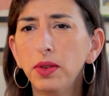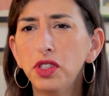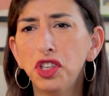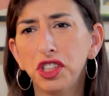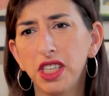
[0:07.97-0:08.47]
I was
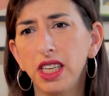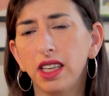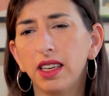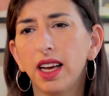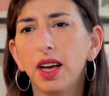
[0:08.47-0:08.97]

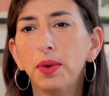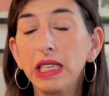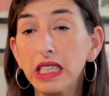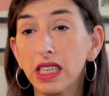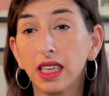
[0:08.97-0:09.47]
13, I went
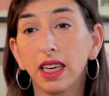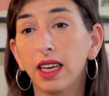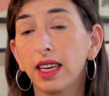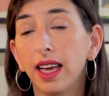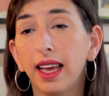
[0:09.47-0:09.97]
to
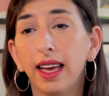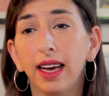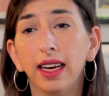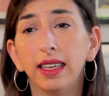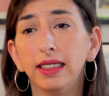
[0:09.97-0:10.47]
synagogue
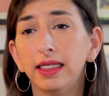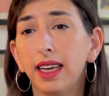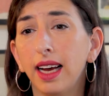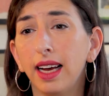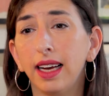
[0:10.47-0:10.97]
and
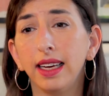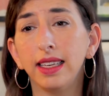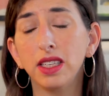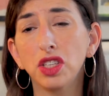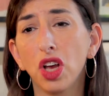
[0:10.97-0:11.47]

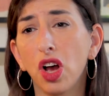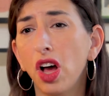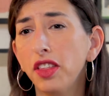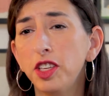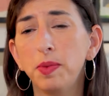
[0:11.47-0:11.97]
I saw
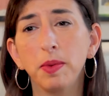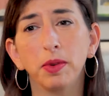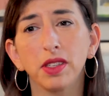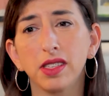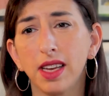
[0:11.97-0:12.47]
all these
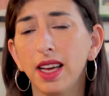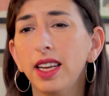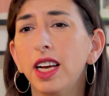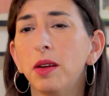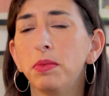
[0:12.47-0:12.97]
people
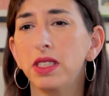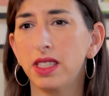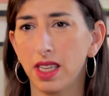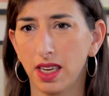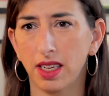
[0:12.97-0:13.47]
standing up and
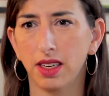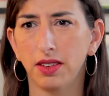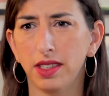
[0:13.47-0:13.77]
sitting down